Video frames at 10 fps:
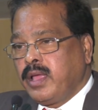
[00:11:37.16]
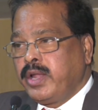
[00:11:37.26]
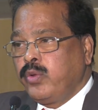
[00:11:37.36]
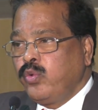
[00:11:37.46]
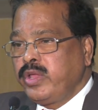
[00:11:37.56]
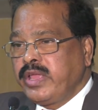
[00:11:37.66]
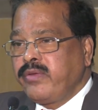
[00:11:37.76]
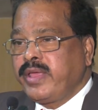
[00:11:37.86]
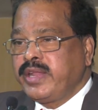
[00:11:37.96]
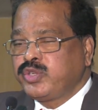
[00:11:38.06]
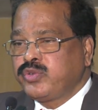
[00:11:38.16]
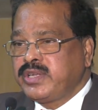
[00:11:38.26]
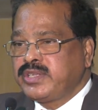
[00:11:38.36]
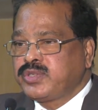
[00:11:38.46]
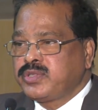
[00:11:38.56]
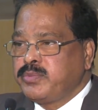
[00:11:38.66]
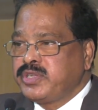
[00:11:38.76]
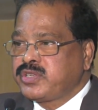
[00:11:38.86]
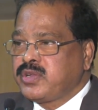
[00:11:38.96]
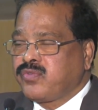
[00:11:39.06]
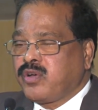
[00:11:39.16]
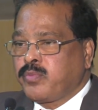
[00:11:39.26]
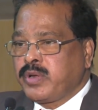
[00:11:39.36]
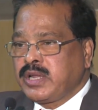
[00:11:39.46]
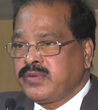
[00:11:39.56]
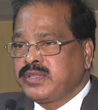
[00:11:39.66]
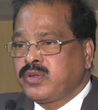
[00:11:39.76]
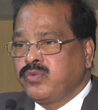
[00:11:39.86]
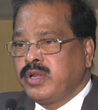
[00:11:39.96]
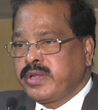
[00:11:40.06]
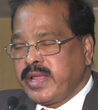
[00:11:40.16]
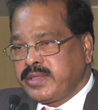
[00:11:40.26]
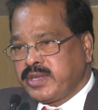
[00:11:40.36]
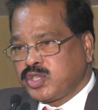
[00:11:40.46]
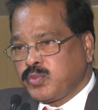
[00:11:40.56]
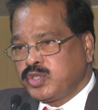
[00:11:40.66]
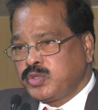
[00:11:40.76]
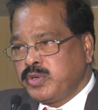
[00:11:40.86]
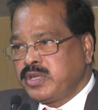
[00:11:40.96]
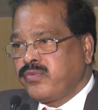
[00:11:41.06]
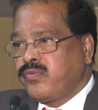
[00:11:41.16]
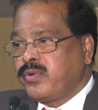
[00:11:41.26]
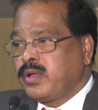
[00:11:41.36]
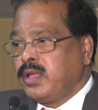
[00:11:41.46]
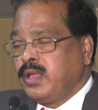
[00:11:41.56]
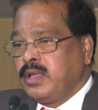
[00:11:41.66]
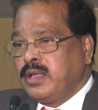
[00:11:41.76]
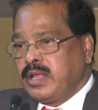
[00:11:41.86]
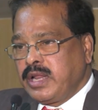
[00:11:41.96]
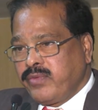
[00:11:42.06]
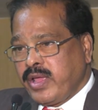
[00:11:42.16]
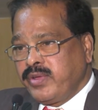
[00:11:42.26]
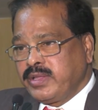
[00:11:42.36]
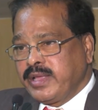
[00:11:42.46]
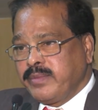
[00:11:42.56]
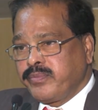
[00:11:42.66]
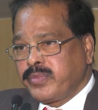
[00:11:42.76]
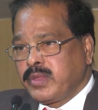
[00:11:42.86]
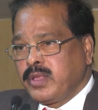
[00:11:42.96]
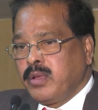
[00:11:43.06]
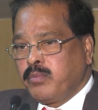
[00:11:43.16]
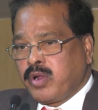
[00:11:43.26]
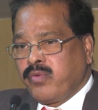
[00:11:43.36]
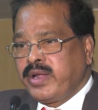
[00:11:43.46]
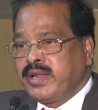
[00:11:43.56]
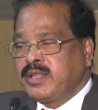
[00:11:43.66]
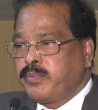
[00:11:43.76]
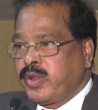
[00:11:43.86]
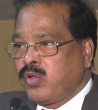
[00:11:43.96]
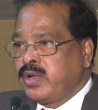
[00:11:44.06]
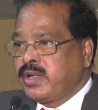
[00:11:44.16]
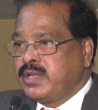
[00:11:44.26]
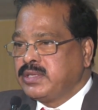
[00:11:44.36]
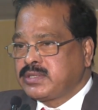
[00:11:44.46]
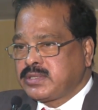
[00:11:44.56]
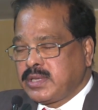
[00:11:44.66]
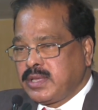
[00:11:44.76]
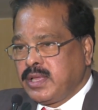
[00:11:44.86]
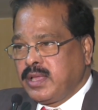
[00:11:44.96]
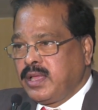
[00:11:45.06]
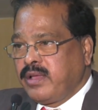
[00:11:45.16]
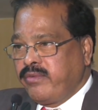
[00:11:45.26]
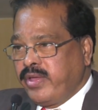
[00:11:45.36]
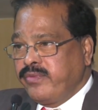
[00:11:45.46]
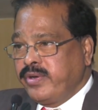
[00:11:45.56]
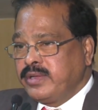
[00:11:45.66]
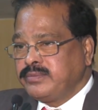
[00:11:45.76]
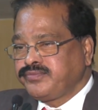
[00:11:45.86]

And we gave an assurance to the Ministry of Corporate Affairs that we will take the responsibility of reviving them, provided the penalty is waived.